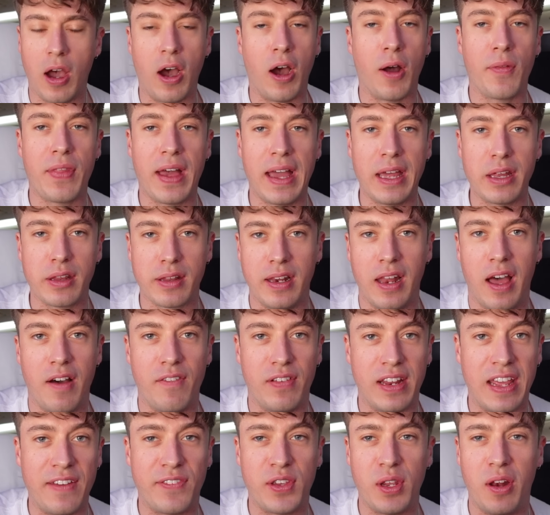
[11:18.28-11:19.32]
Oh, that is
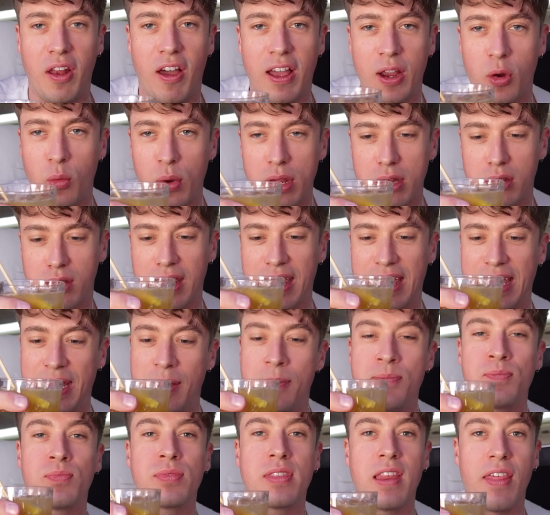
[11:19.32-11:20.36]
lovely. If you like
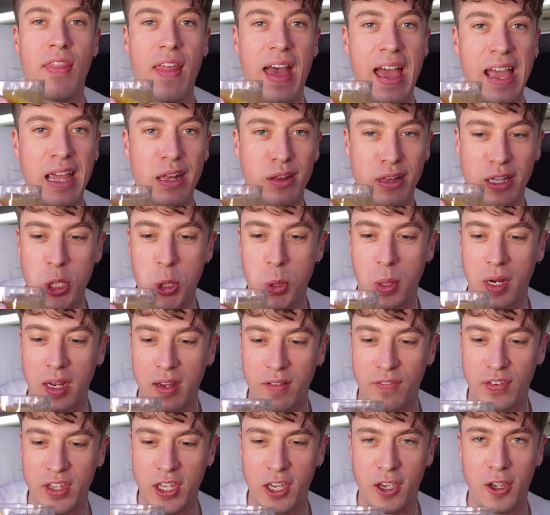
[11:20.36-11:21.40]
whiskey, that is a
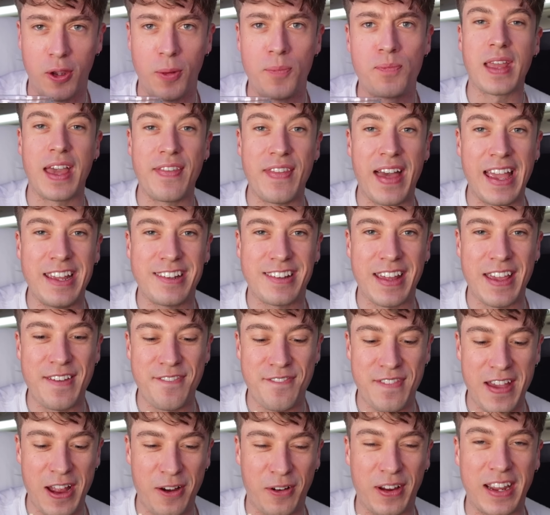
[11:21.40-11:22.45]
drink for you. That is a
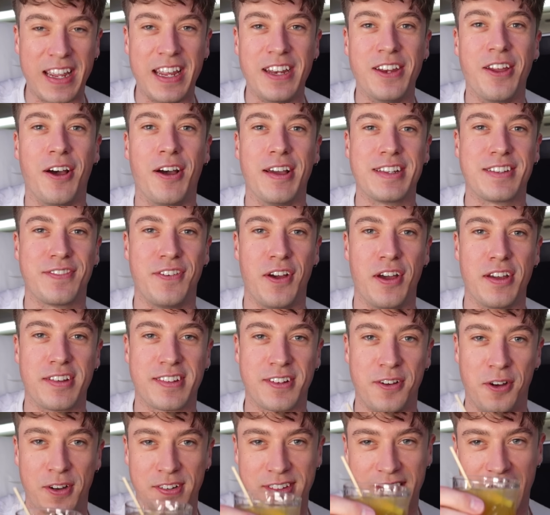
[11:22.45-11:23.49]
very nice
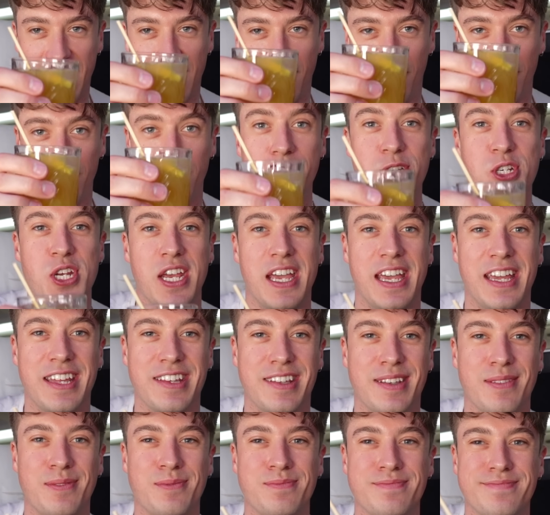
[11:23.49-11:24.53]
first cocktail.
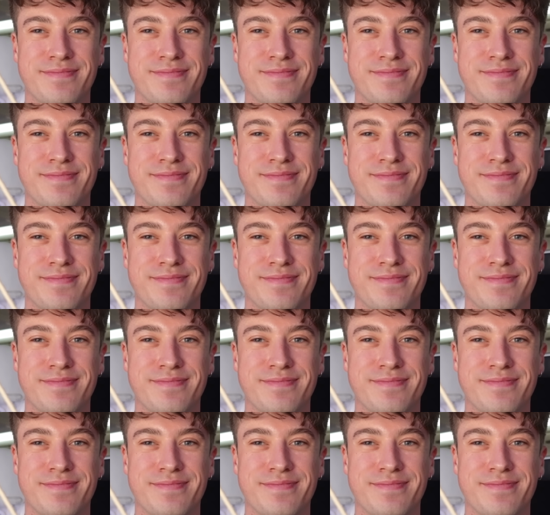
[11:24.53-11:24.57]
Cheers.